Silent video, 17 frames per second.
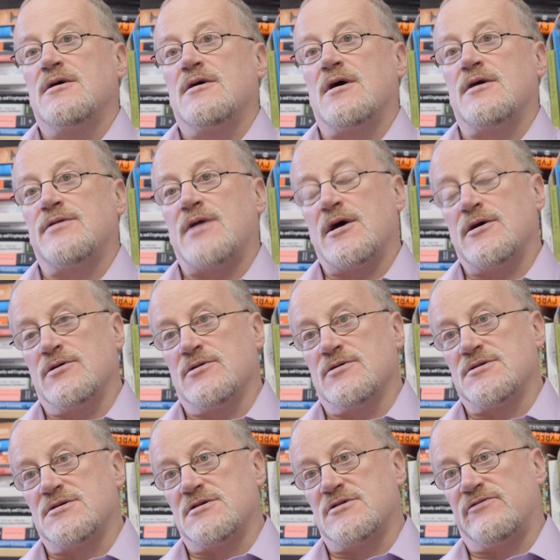And that
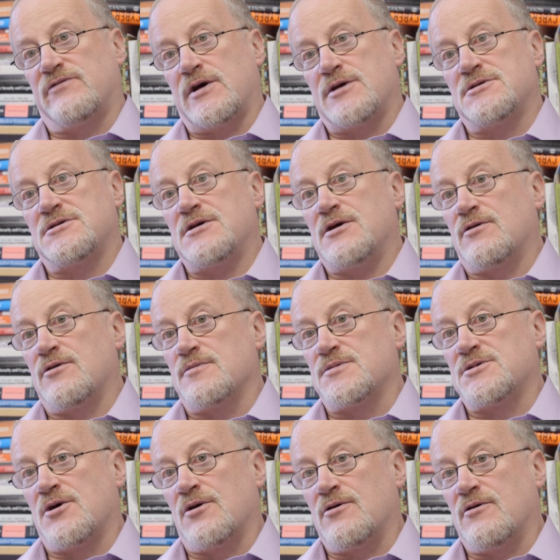uses fancy
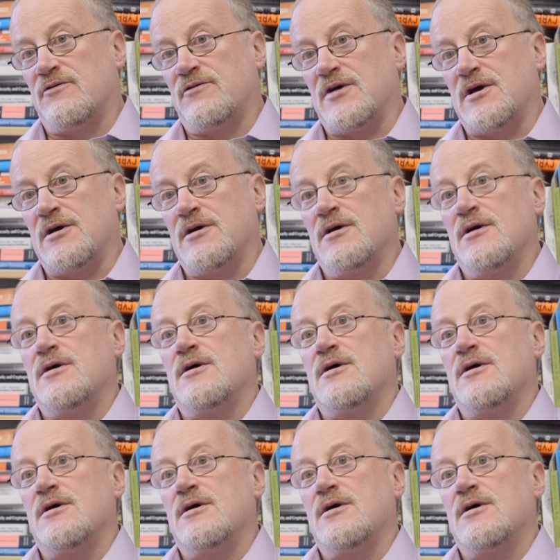cryptography